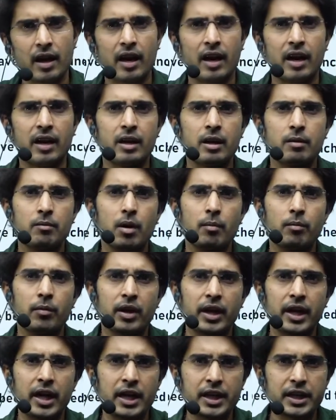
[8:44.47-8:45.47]
and
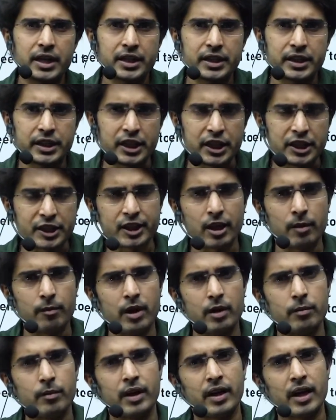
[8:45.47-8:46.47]
remember 86th
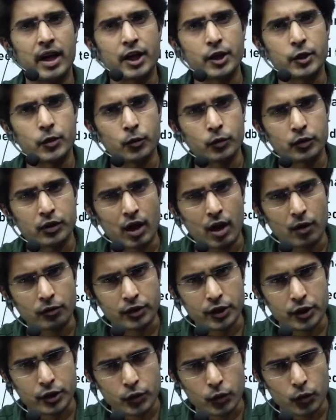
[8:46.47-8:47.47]
Amendment Act
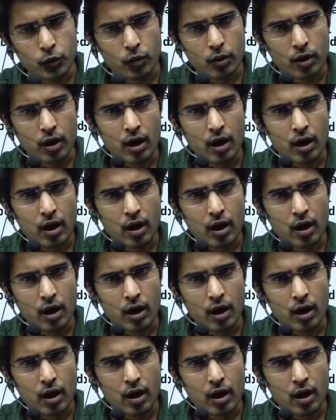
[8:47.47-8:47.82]
2002.